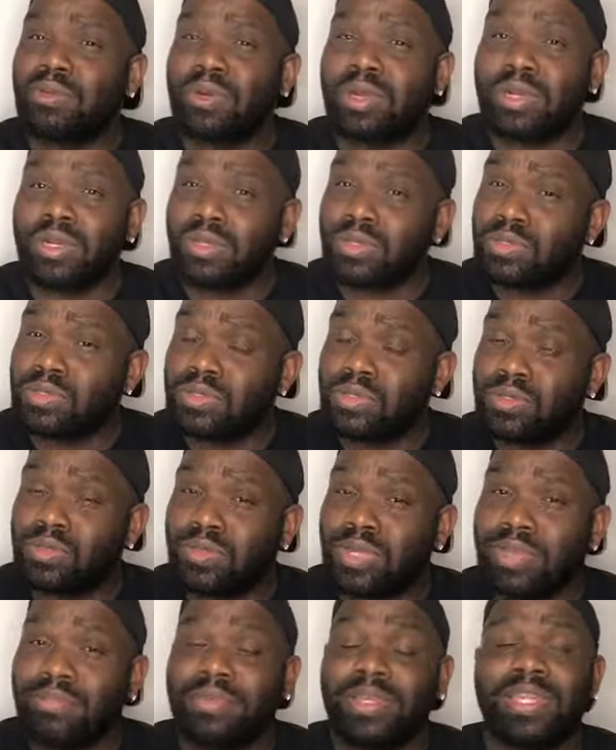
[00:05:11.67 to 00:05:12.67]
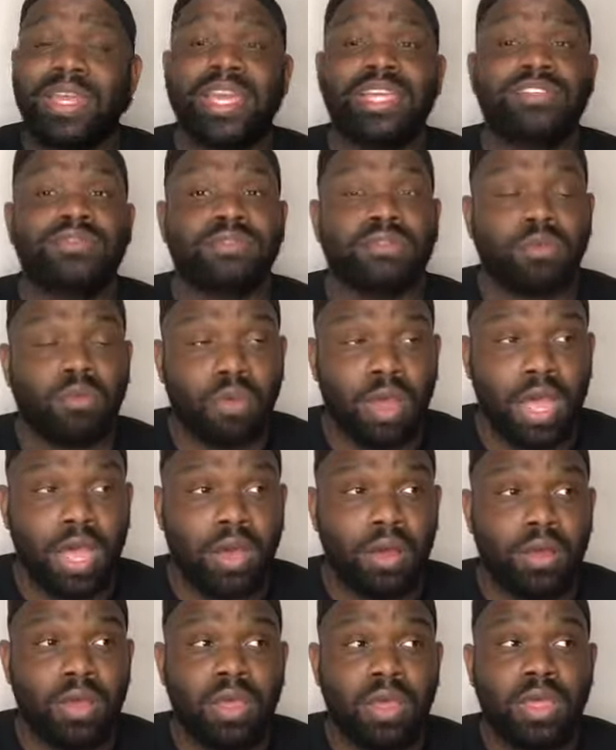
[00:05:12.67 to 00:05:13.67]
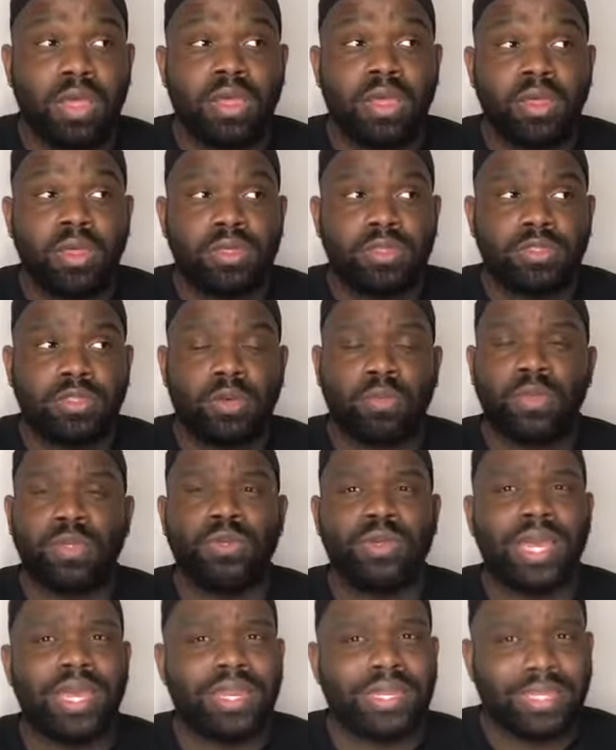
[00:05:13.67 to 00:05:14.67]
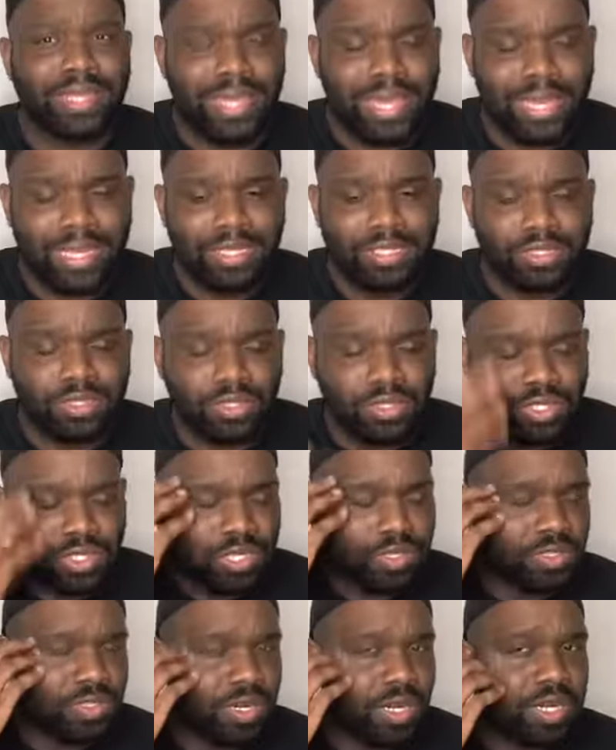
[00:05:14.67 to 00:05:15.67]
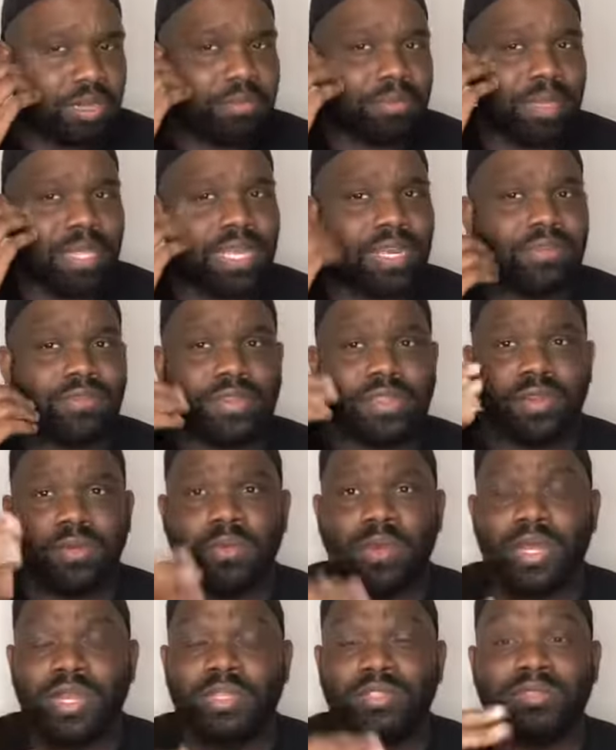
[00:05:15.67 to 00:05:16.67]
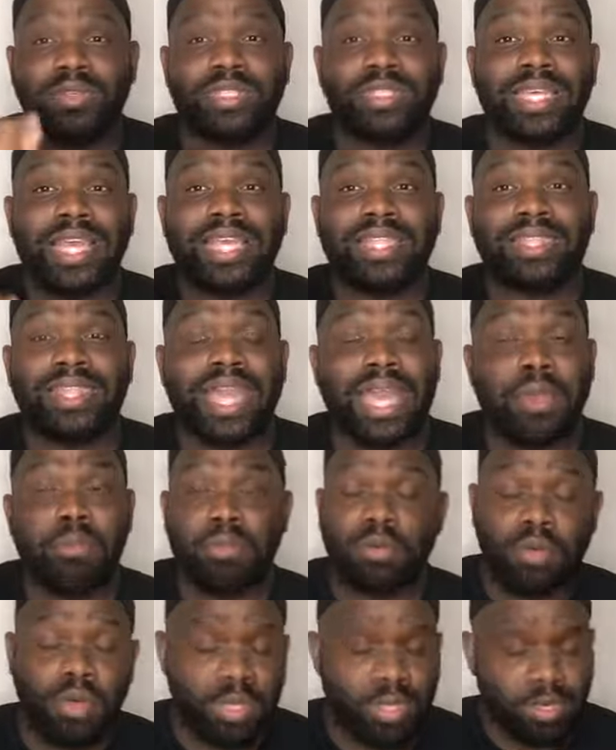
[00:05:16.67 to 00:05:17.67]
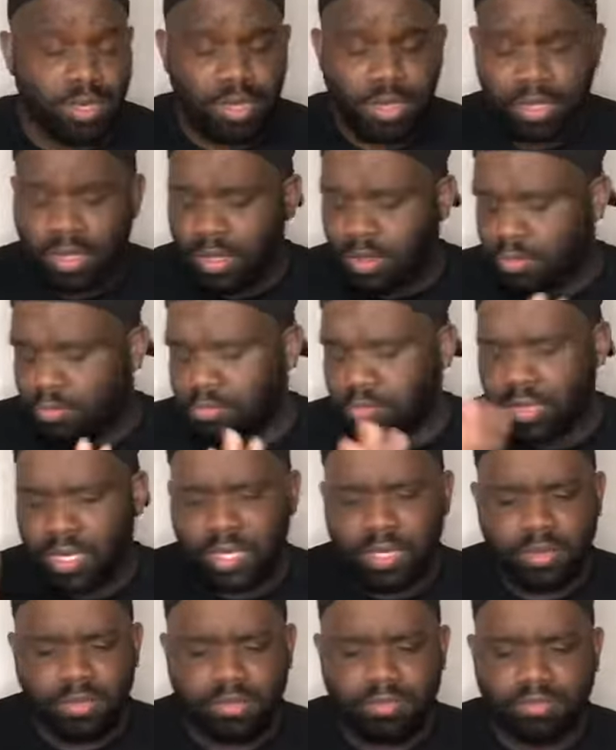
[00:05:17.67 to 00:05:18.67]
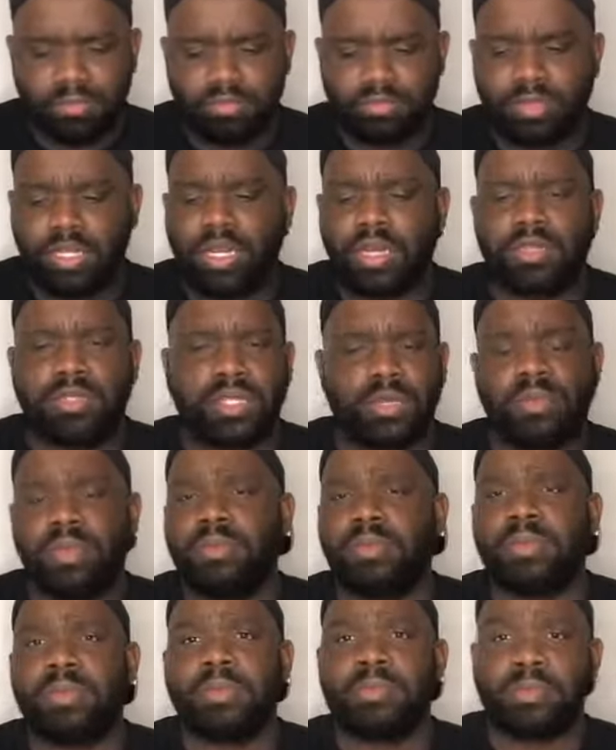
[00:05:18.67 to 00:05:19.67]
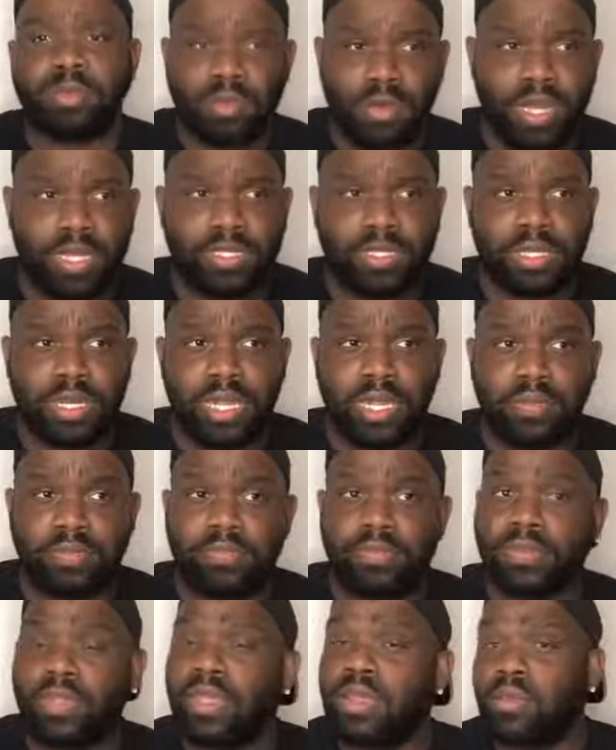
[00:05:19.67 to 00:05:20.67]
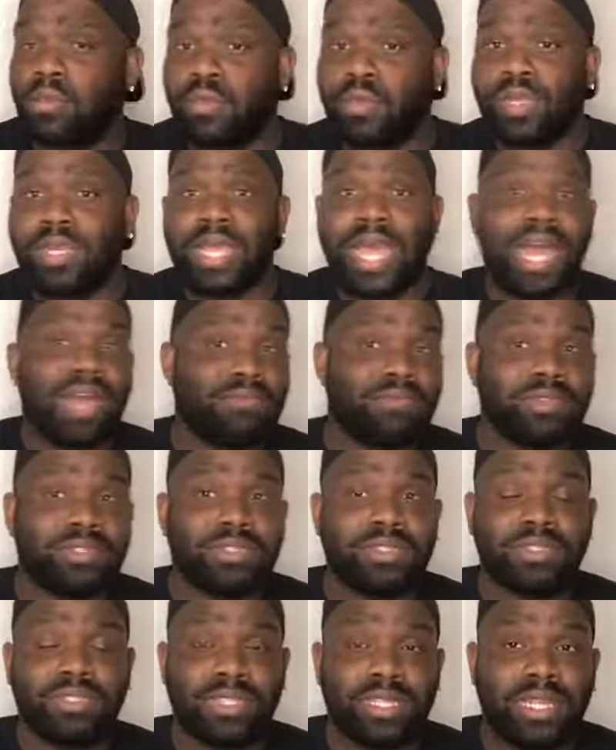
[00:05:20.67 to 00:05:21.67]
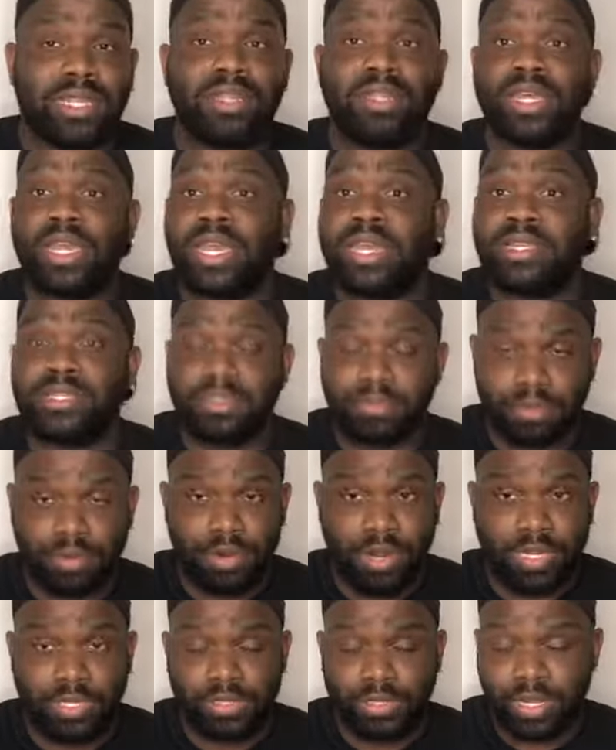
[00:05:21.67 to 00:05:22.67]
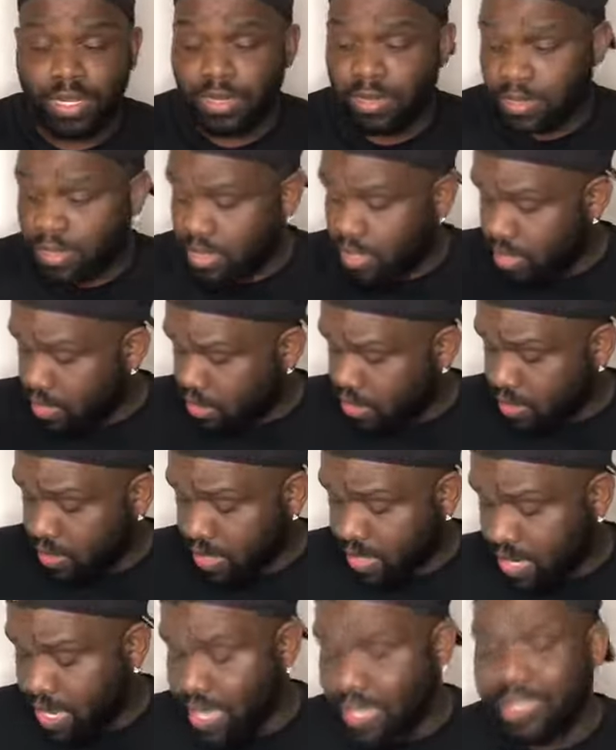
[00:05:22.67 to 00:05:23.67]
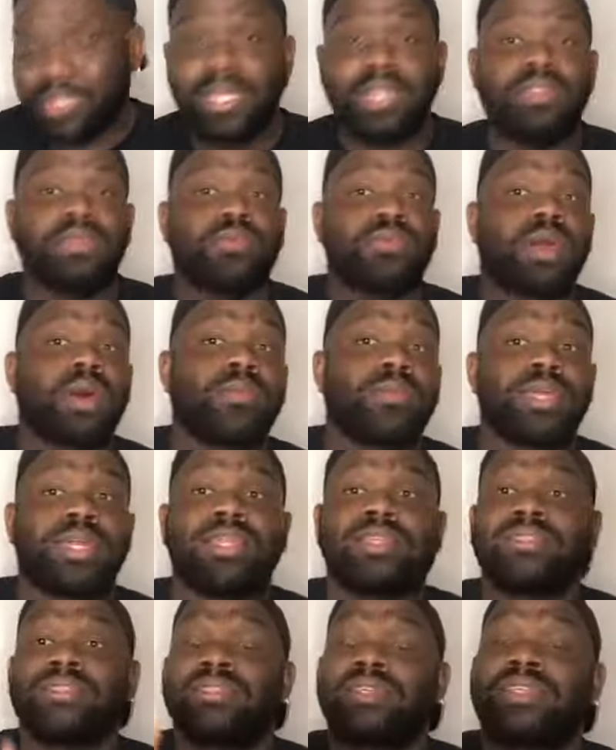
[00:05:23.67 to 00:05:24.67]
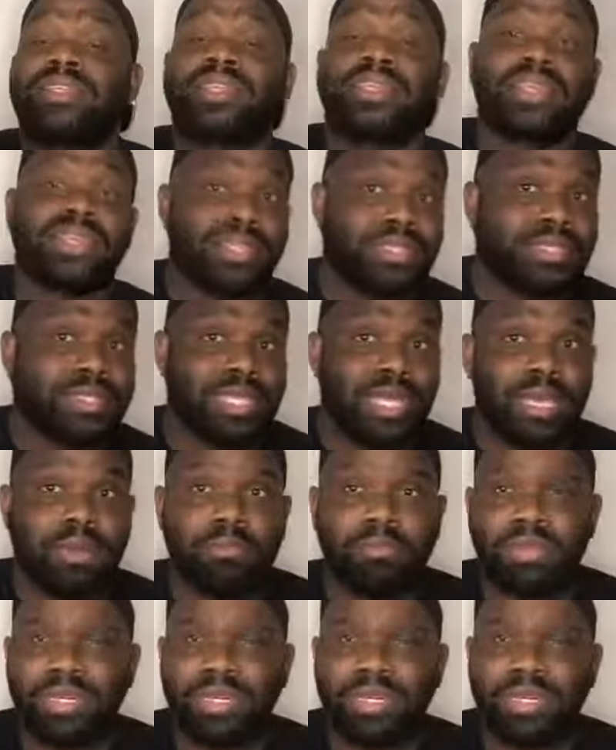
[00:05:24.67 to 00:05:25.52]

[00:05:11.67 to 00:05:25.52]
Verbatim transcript: One of those two. They've been engaged for a while. So when you got engaged, you should have started planning for your wedding dress at that point. But you know, some people procrastinate. We obviously see that LeeAnne is a procrastinator. So it, it's nothing wrong with that. It's nothing against that.